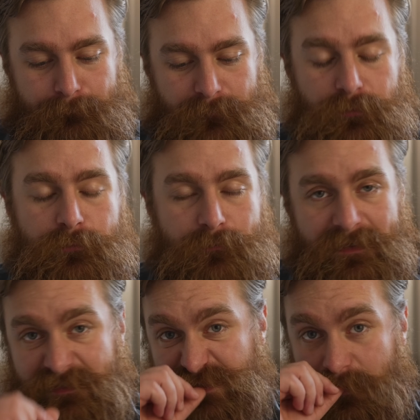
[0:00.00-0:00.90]

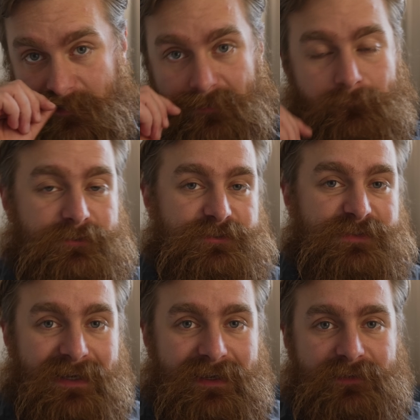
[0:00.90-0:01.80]
Ukraine is kicking Russia's
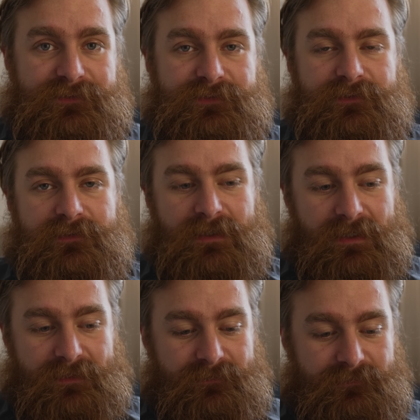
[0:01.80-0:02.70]
ass.
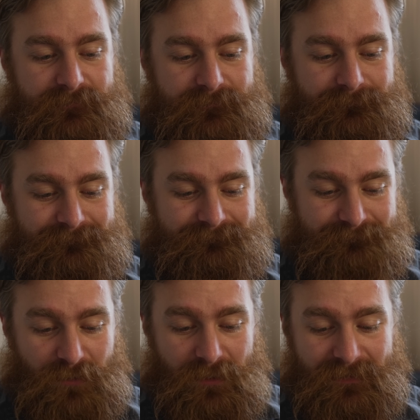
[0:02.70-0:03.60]
And
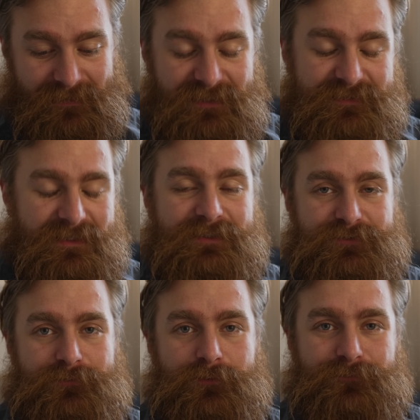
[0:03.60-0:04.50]
I guess that's
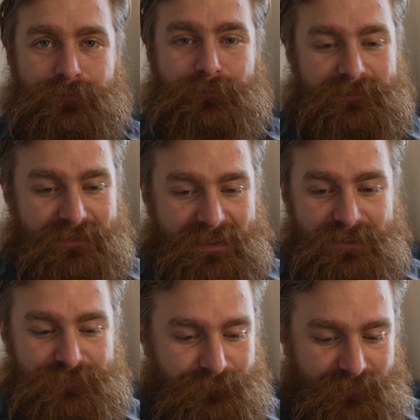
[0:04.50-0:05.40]
true. If you look at the
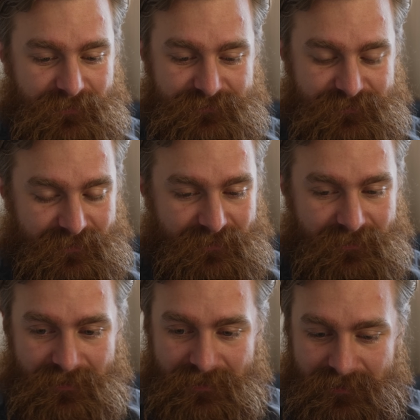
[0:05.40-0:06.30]
casualties,
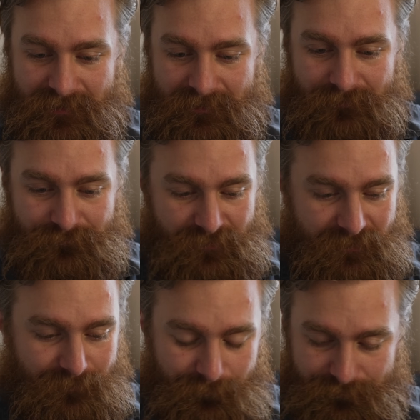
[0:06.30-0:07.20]
the
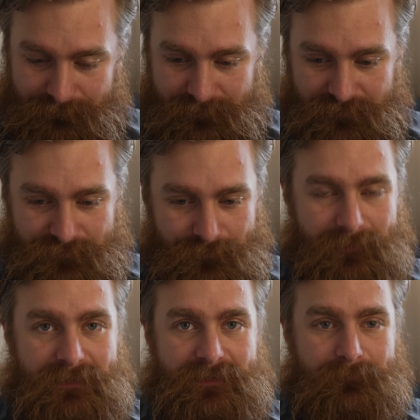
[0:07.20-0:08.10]
vehicles
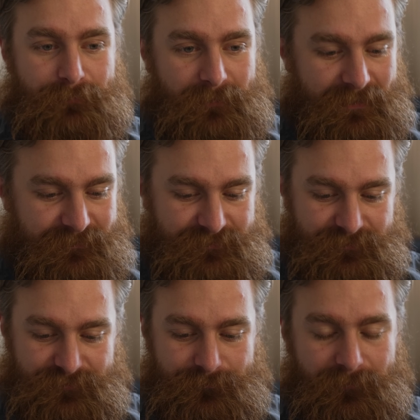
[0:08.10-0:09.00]
destroyed, the planes
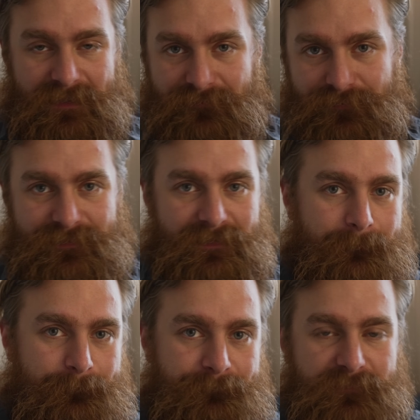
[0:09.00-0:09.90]
destroyed,
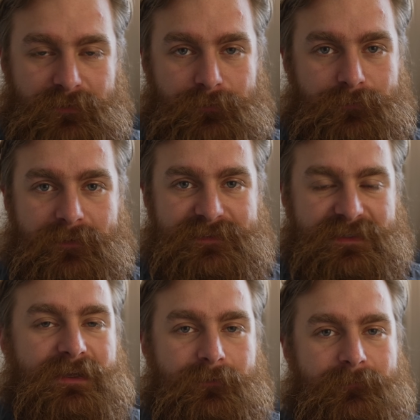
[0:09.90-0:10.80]
everything, Ukraine's
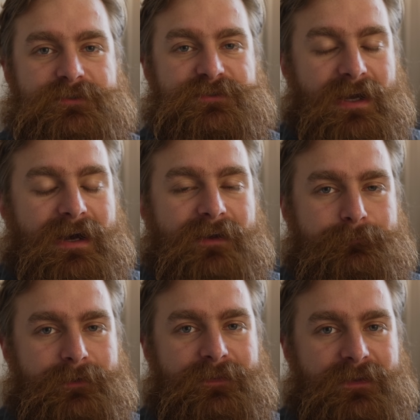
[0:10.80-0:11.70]
kicking Russia's ass.
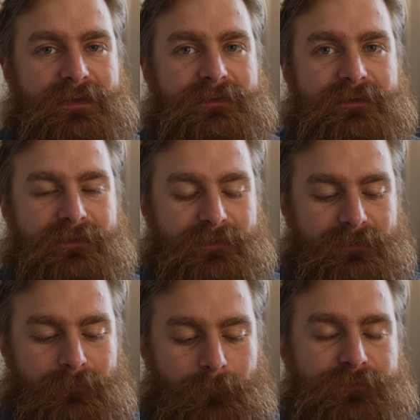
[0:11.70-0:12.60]
But I think
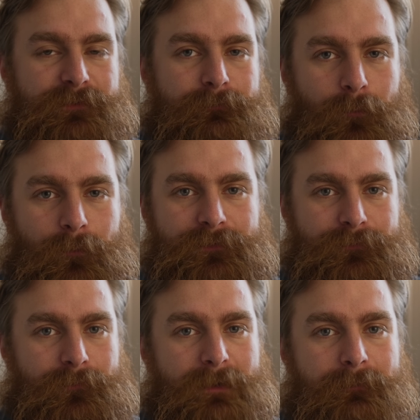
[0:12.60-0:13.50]
what's important
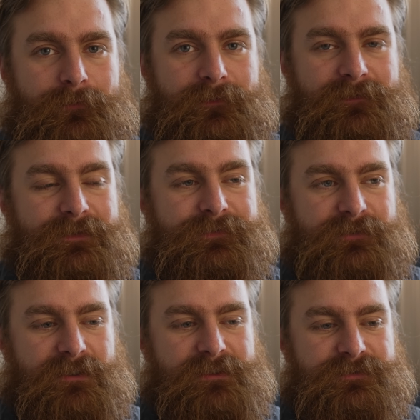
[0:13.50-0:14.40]
to remember in
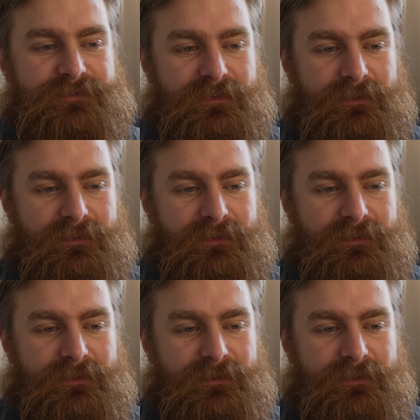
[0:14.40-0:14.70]
this is,